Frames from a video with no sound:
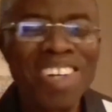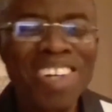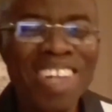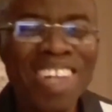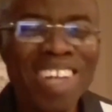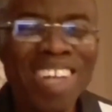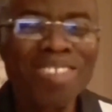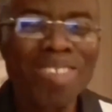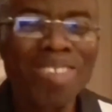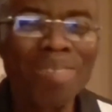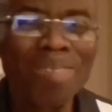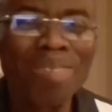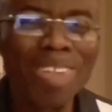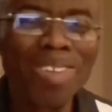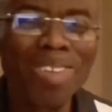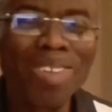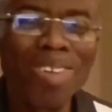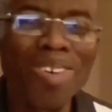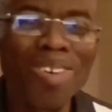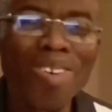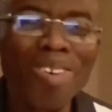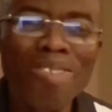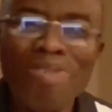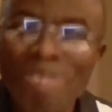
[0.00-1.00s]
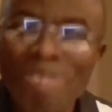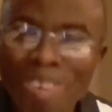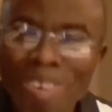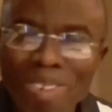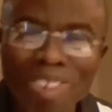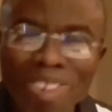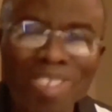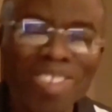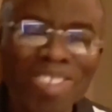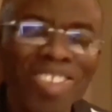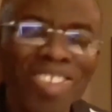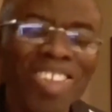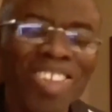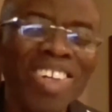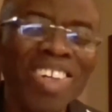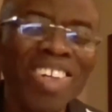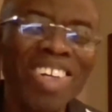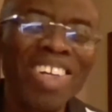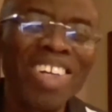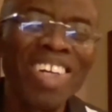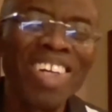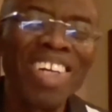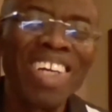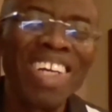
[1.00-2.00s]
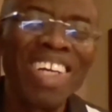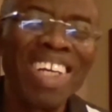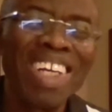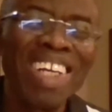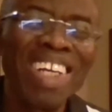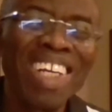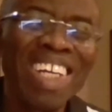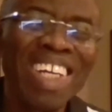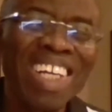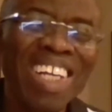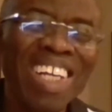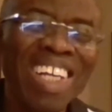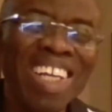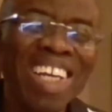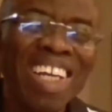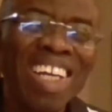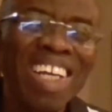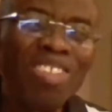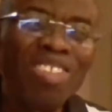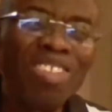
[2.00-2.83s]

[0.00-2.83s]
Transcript: That's something to look forward to.